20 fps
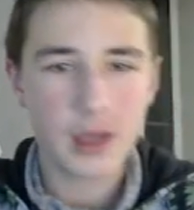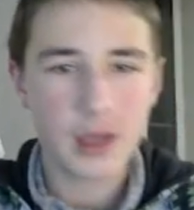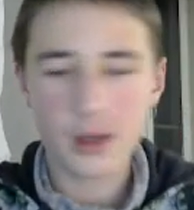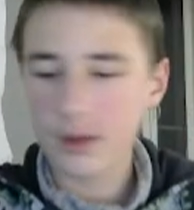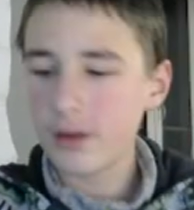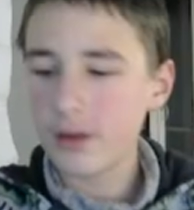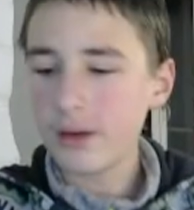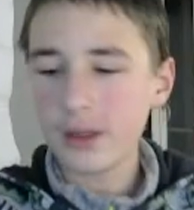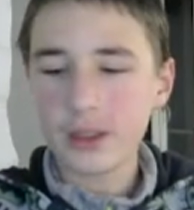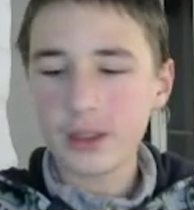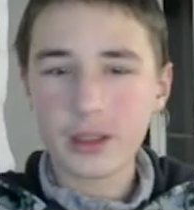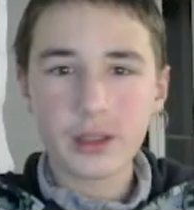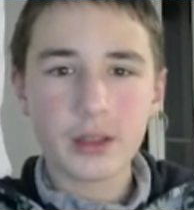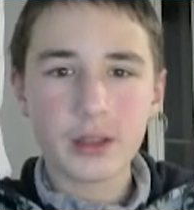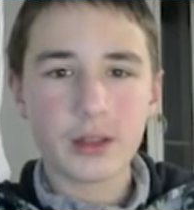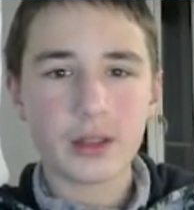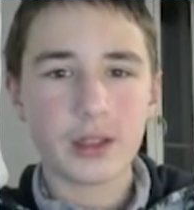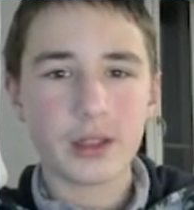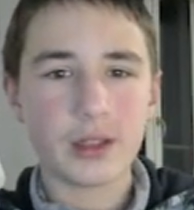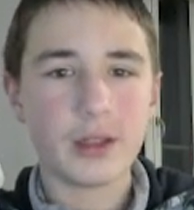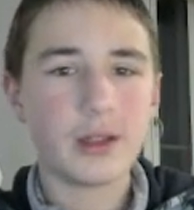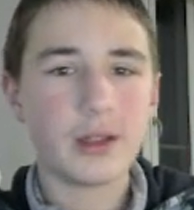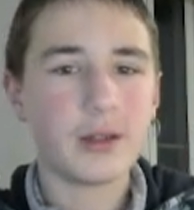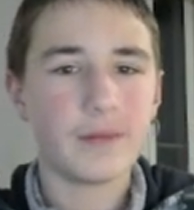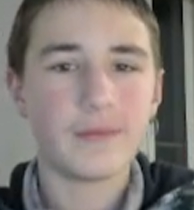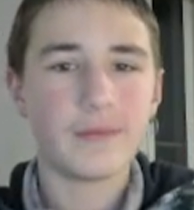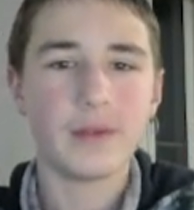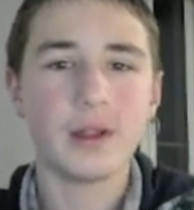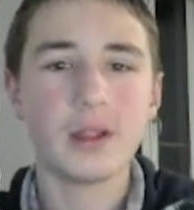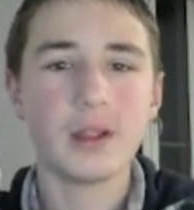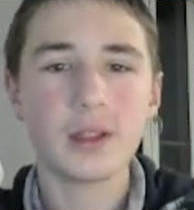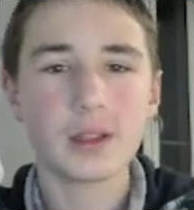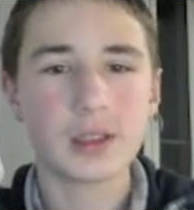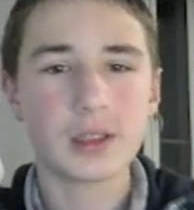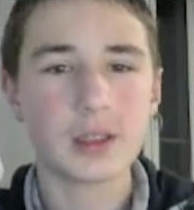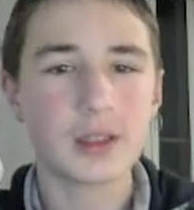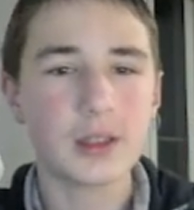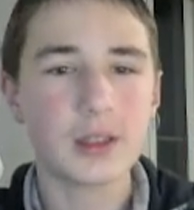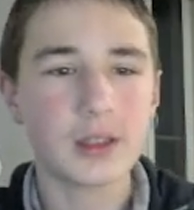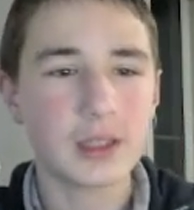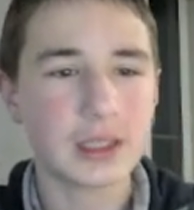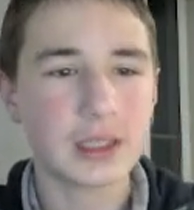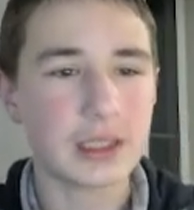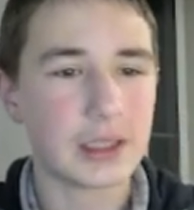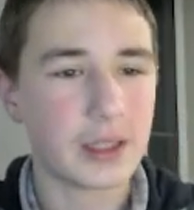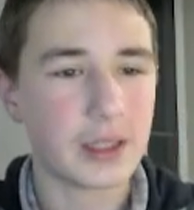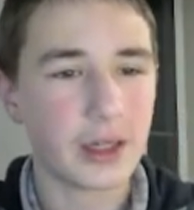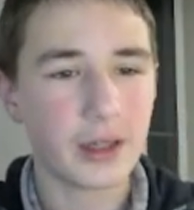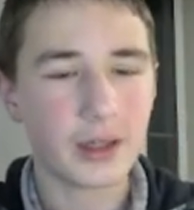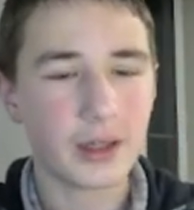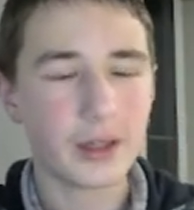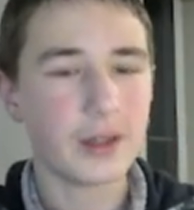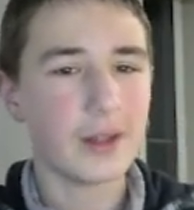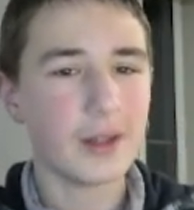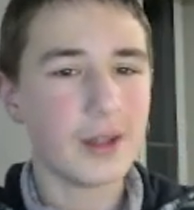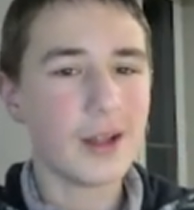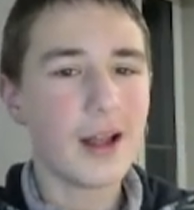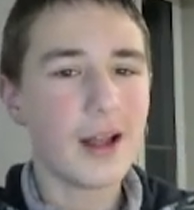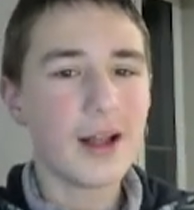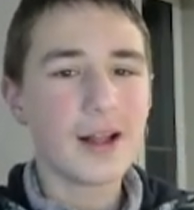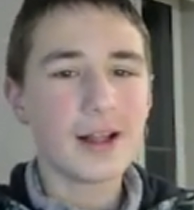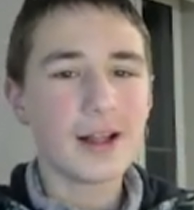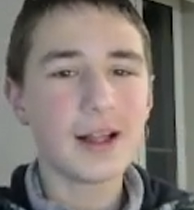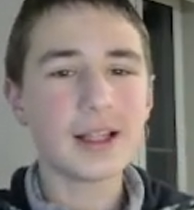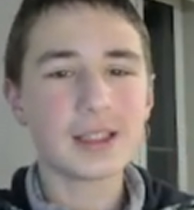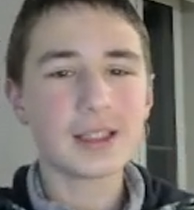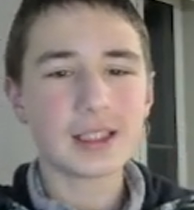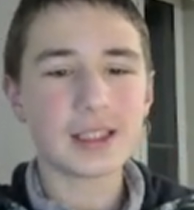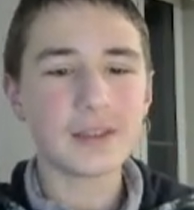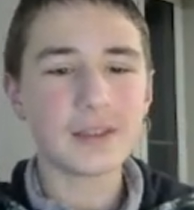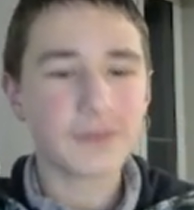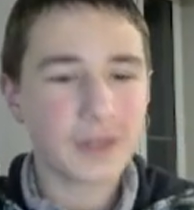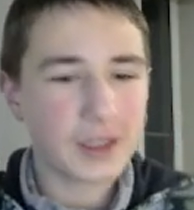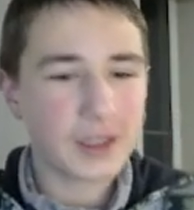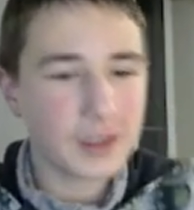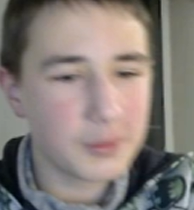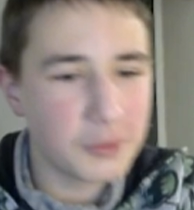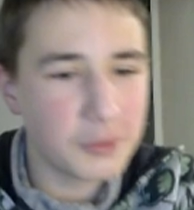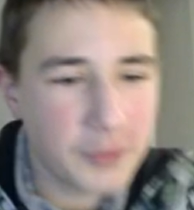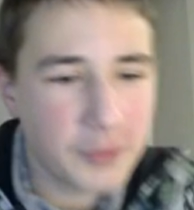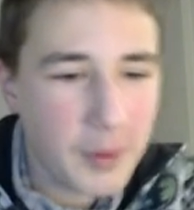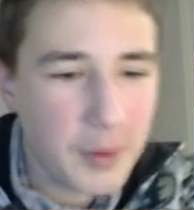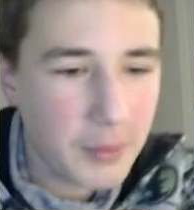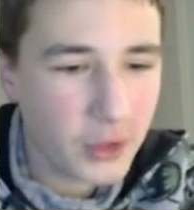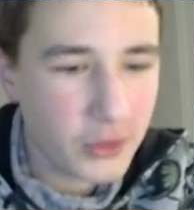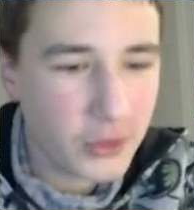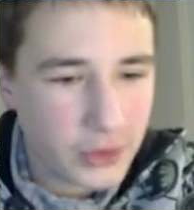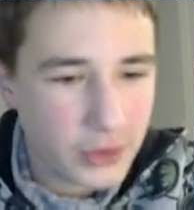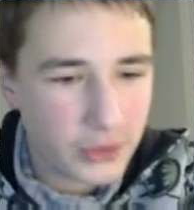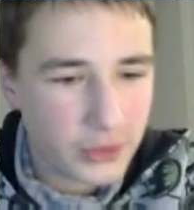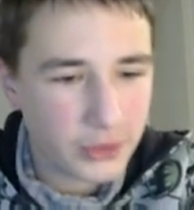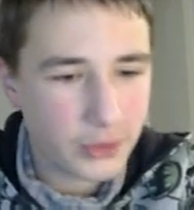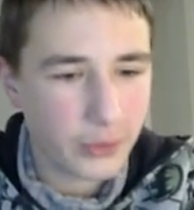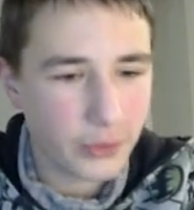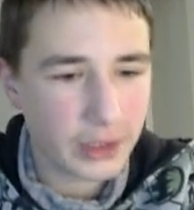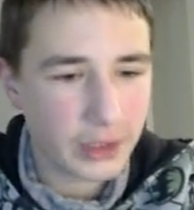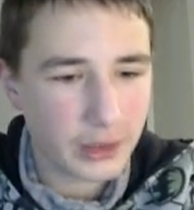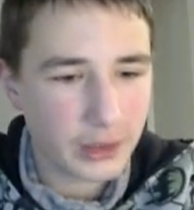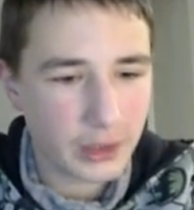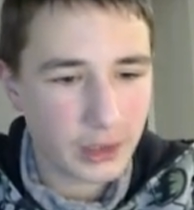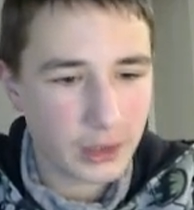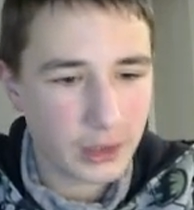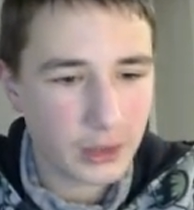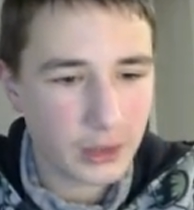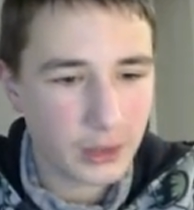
Oi oi oi. Let's see. Let's see if I can move my mouse quickly.